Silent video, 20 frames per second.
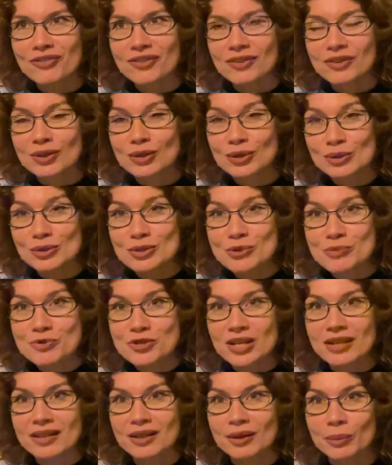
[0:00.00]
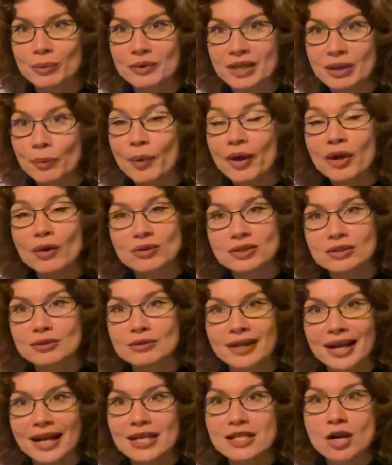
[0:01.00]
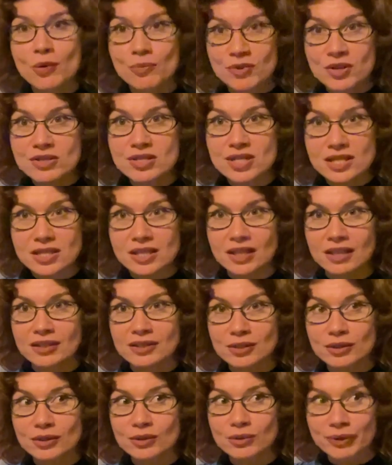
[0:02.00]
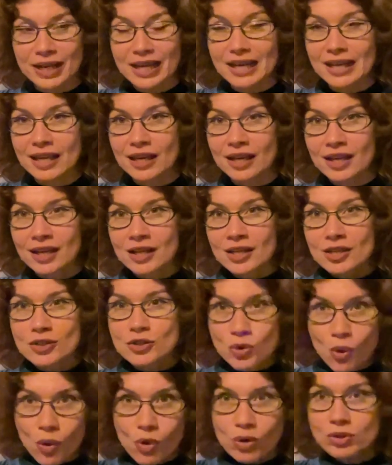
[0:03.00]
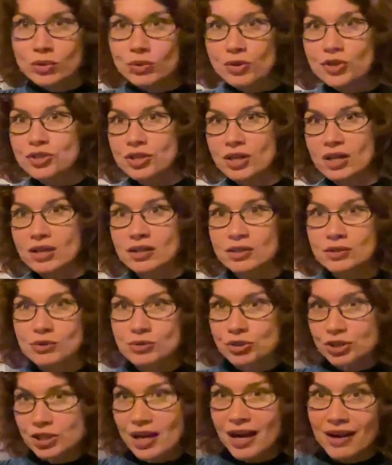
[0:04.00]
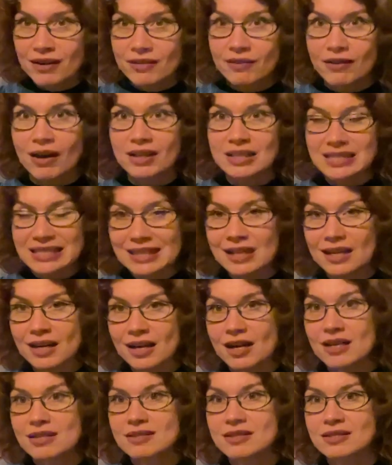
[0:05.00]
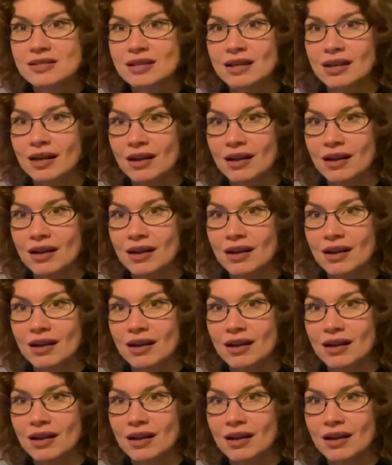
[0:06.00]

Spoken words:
the YouTube channel that we could create community to really talk to each other, to share ideas,